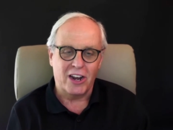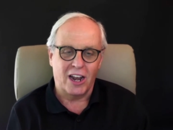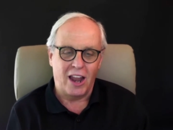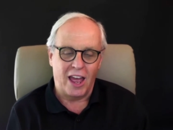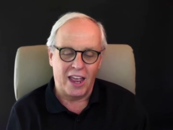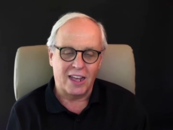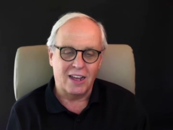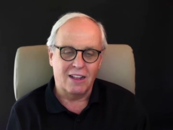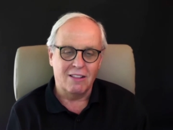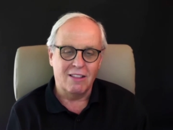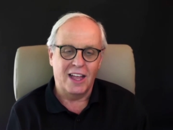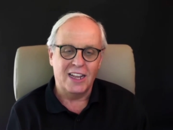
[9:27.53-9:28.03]

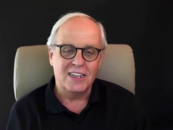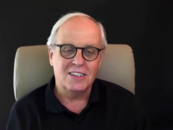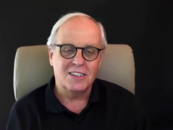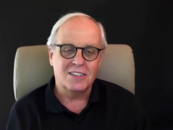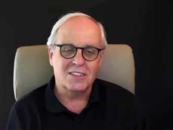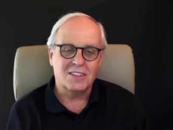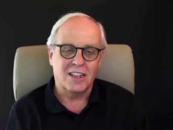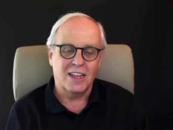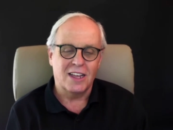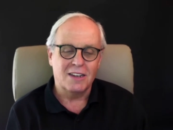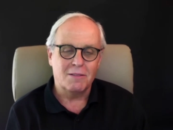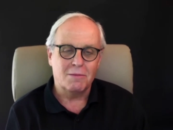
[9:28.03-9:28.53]
Leica
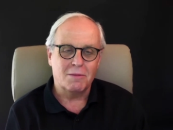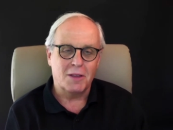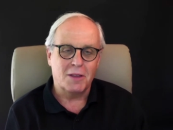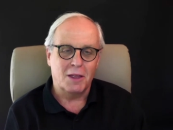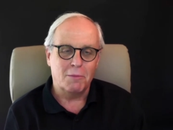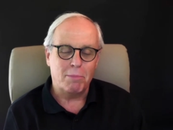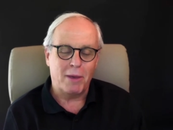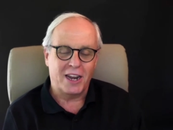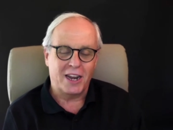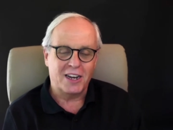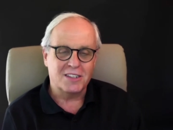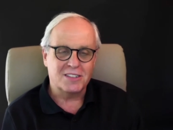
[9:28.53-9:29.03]
lens that
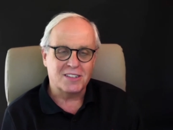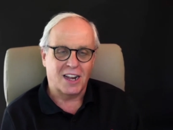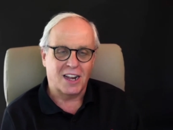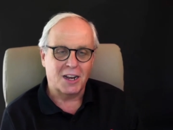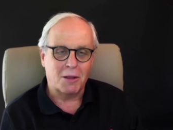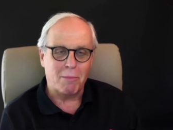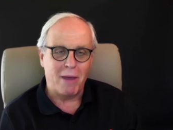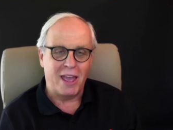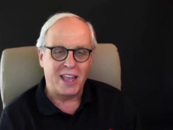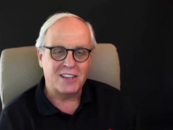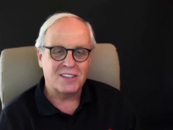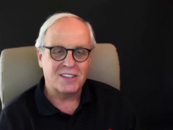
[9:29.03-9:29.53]

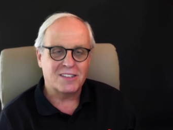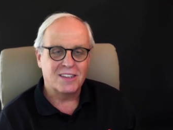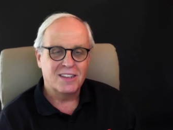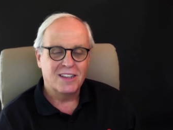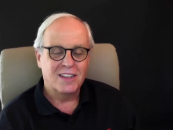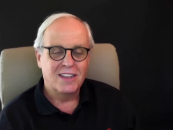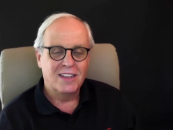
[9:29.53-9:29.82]
Panasonic makes.